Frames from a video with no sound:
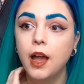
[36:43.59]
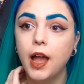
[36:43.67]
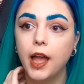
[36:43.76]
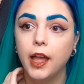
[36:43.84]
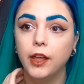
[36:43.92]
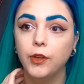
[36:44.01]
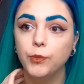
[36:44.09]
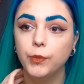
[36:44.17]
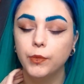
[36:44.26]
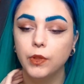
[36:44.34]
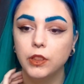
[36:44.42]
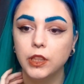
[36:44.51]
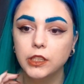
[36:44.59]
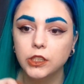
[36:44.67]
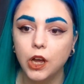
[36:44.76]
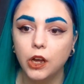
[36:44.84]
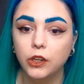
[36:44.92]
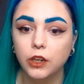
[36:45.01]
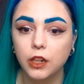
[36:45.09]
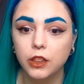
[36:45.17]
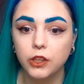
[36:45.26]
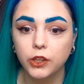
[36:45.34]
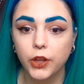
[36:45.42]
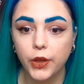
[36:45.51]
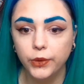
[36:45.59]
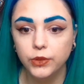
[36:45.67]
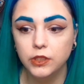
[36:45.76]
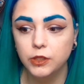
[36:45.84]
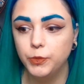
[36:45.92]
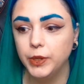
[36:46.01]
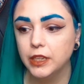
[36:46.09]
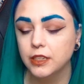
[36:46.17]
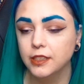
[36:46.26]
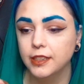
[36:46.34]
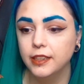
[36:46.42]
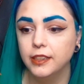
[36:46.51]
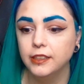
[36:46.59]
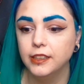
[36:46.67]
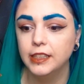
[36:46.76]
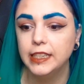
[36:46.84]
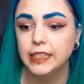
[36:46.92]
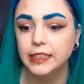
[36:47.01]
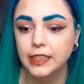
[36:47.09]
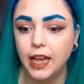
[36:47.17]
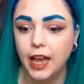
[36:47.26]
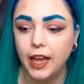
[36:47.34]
that's on the coast, because there is these